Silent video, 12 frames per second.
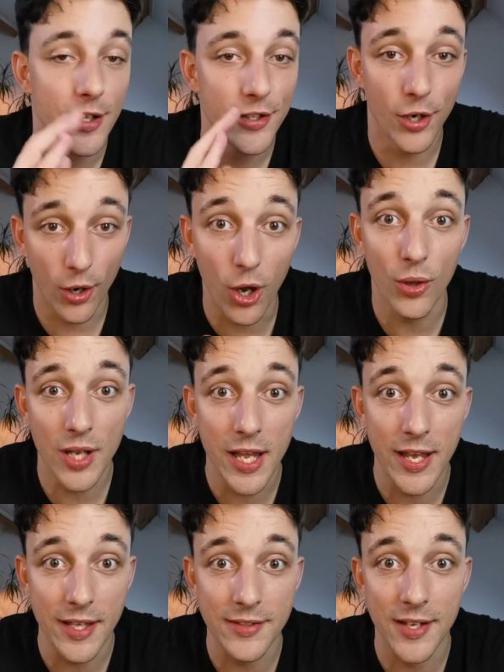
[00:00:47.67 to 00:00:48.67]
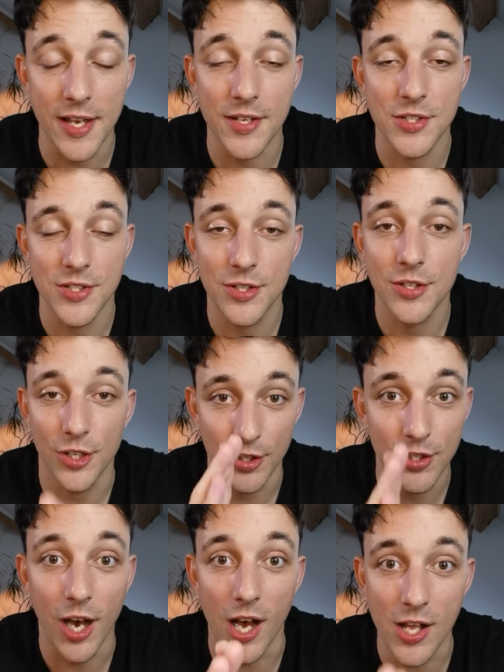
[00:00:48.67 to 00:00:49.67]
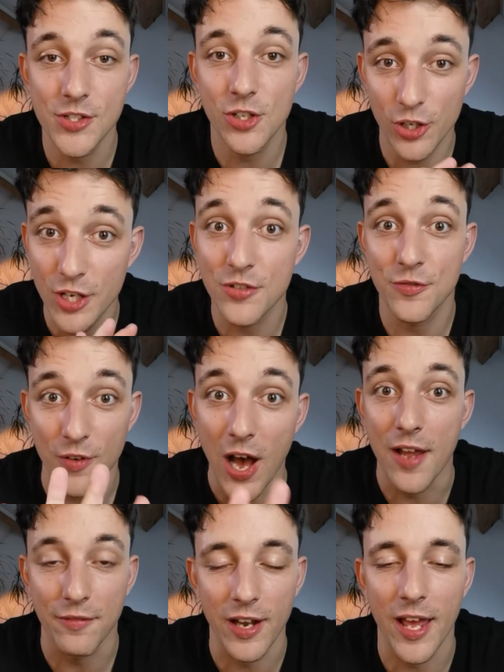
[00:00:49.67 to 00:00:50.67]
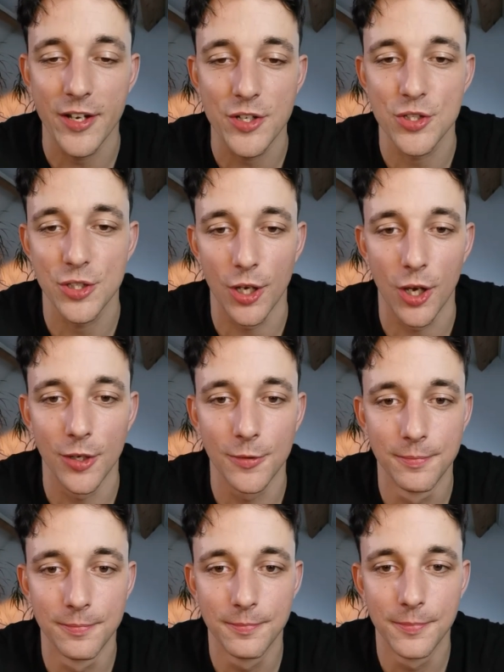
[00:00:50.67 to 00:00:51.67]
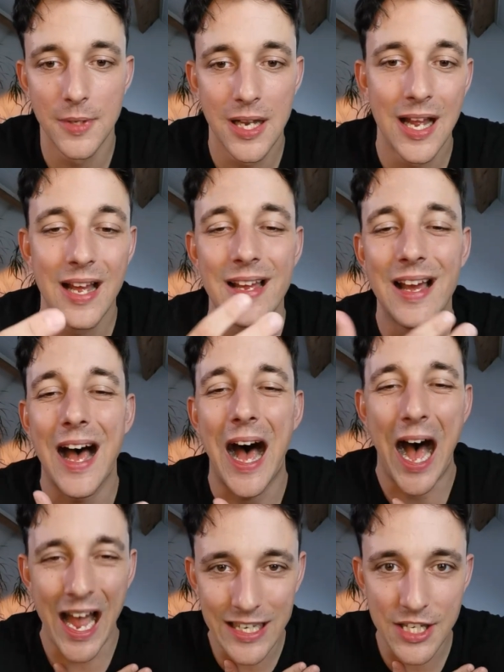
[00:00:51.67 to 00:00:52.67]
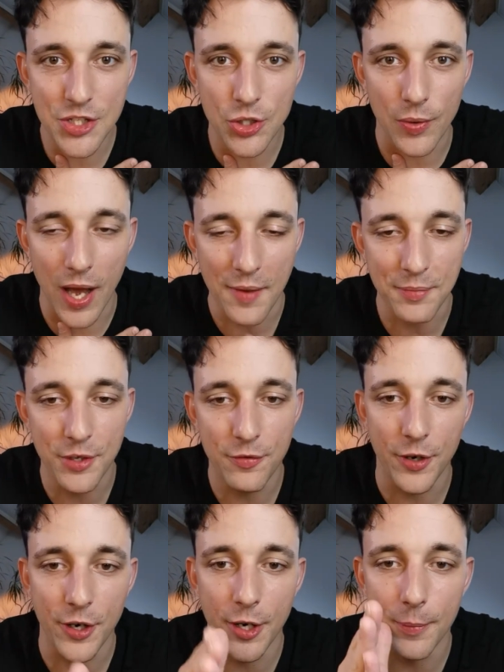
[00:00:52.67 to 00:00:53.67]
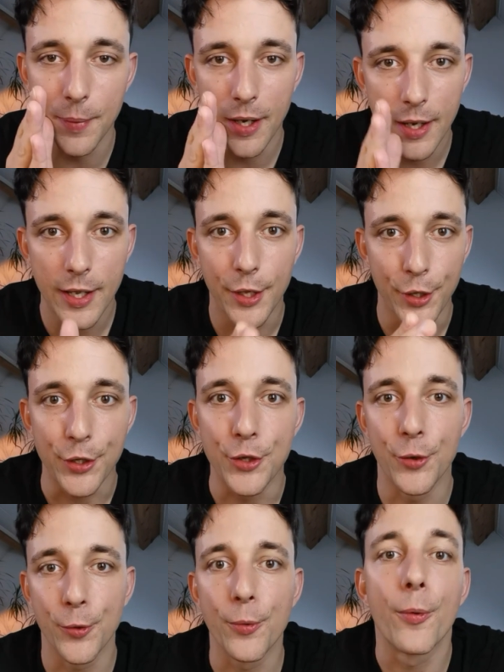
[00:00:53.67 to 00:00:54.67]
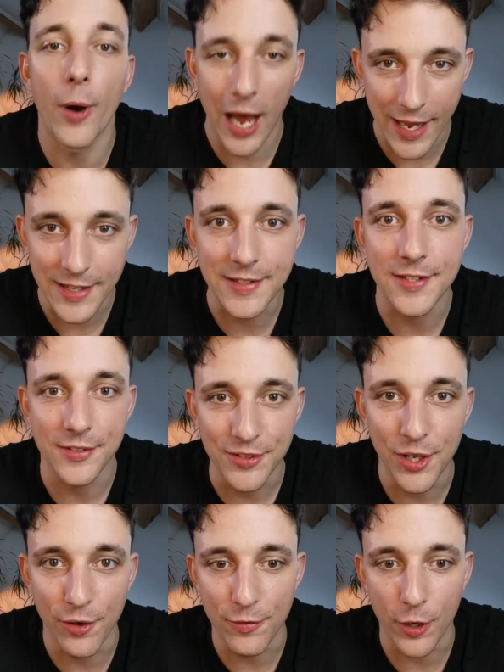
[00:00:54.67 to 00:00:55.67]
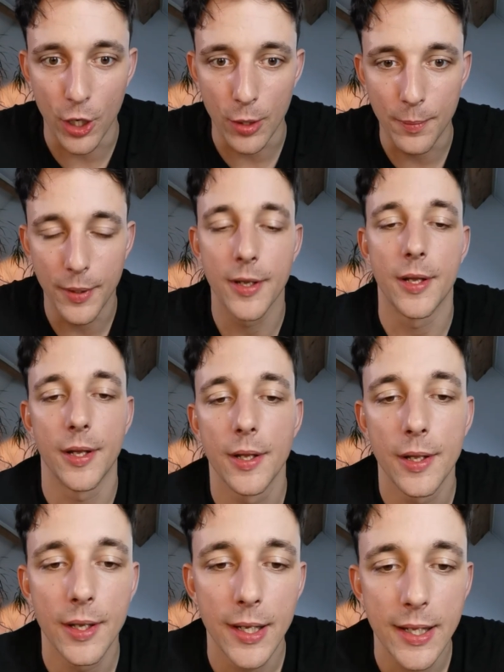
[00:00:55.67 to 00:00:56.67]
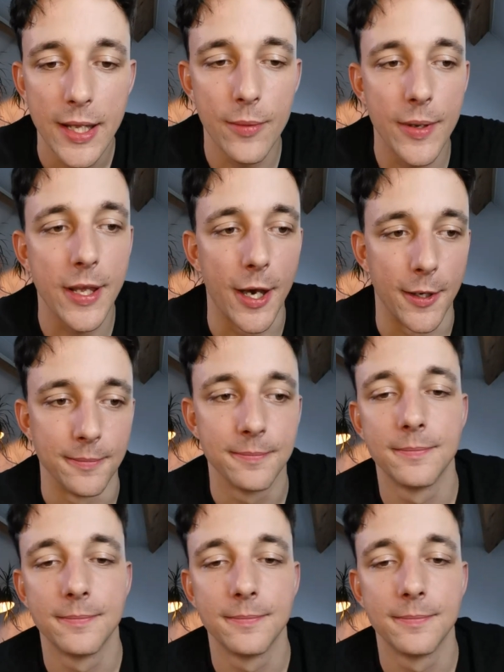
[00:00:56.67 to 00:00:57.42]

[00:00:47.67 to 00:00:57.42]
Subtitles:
Your only hint is, the answer is 5 letters long. I describe the verb, you write the verb. Here we go.